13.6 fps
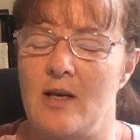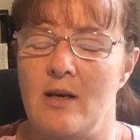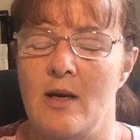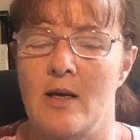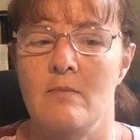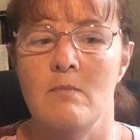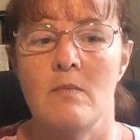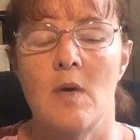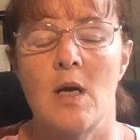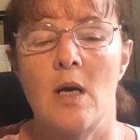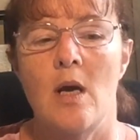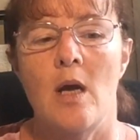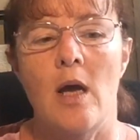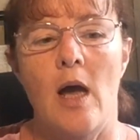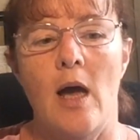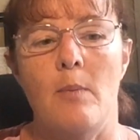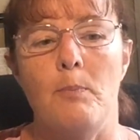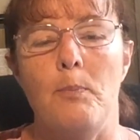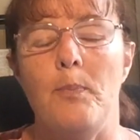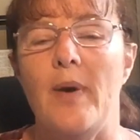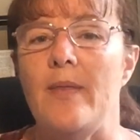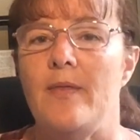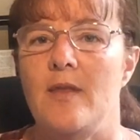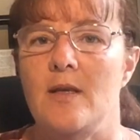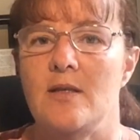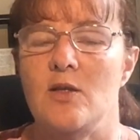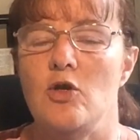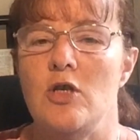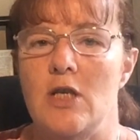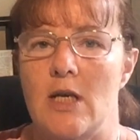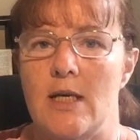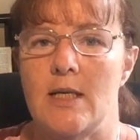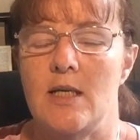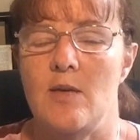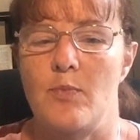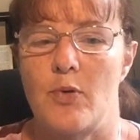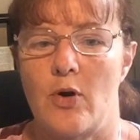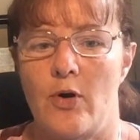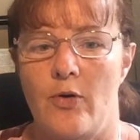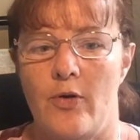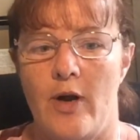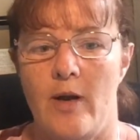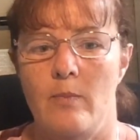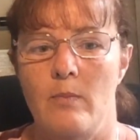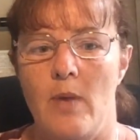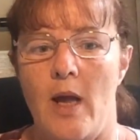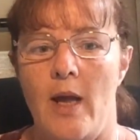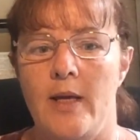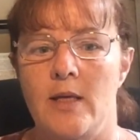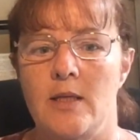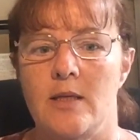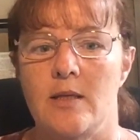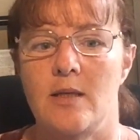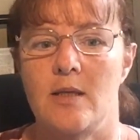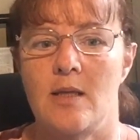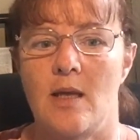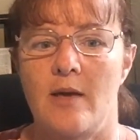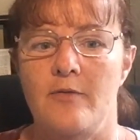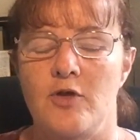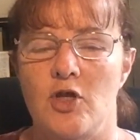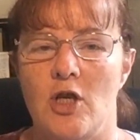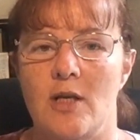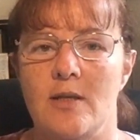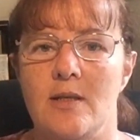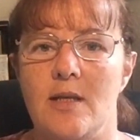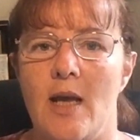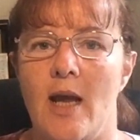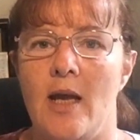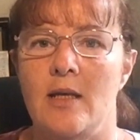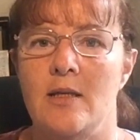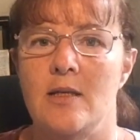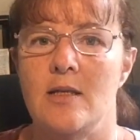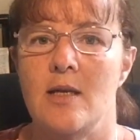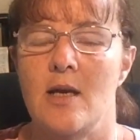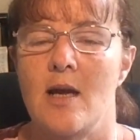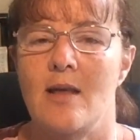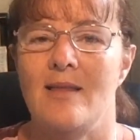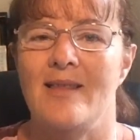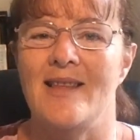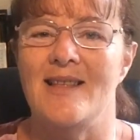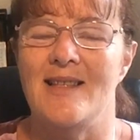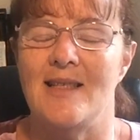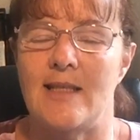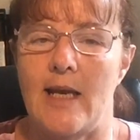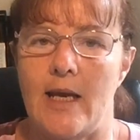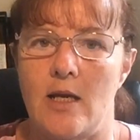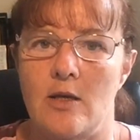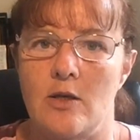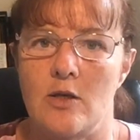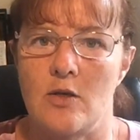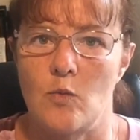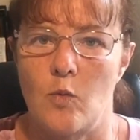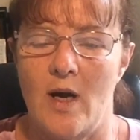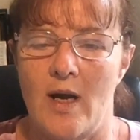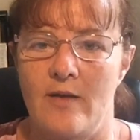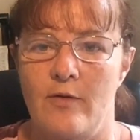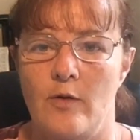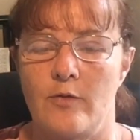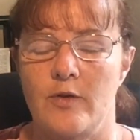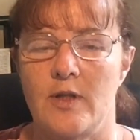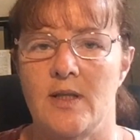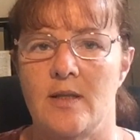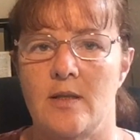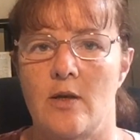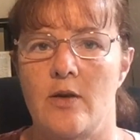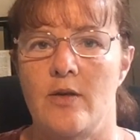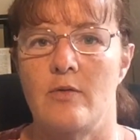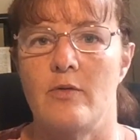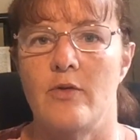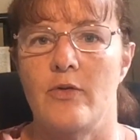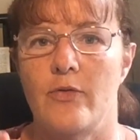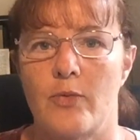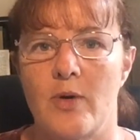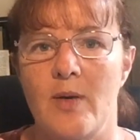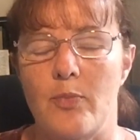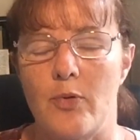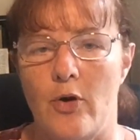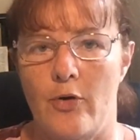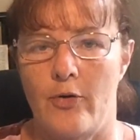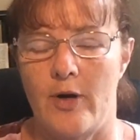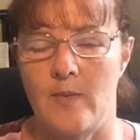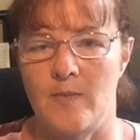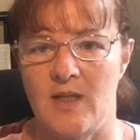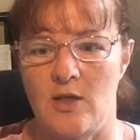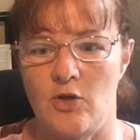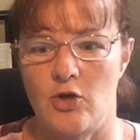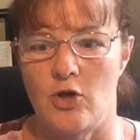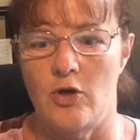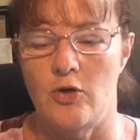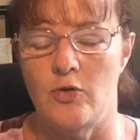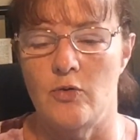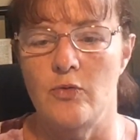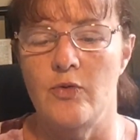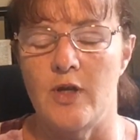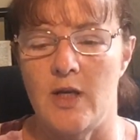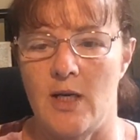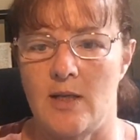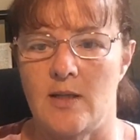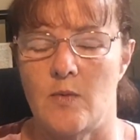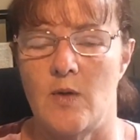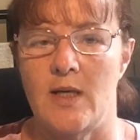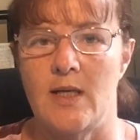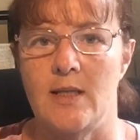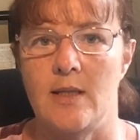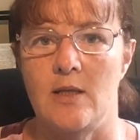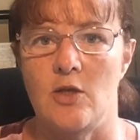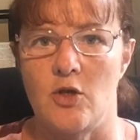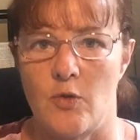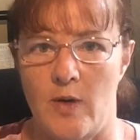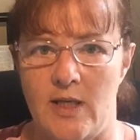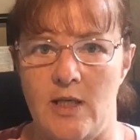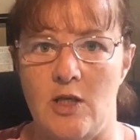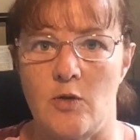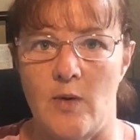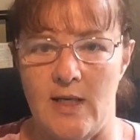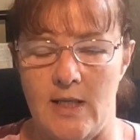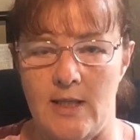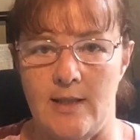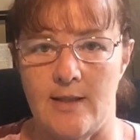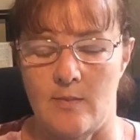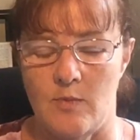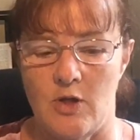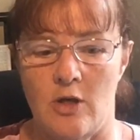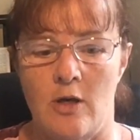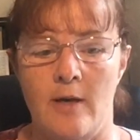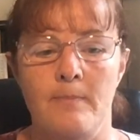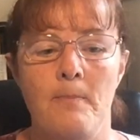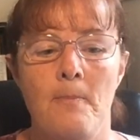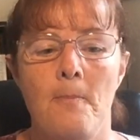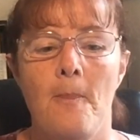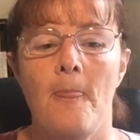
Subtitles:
that name, but this UNATI program, and they've just had the second wave of it. So there are 3 programs in total. The next one is in 2020 sometime.